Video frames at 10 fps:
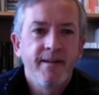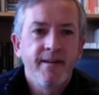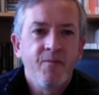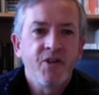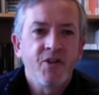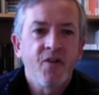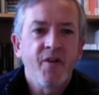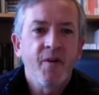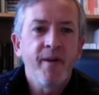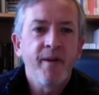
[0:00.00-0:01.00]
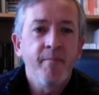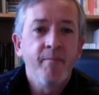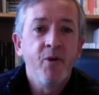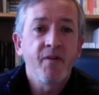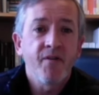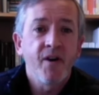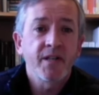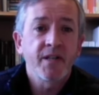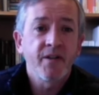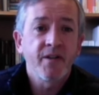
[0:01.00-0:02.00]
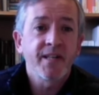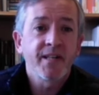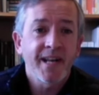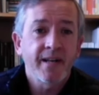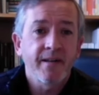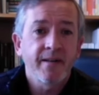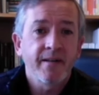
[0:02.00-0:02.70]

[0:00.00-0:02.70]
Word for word: which is often a beat moving faster than a second.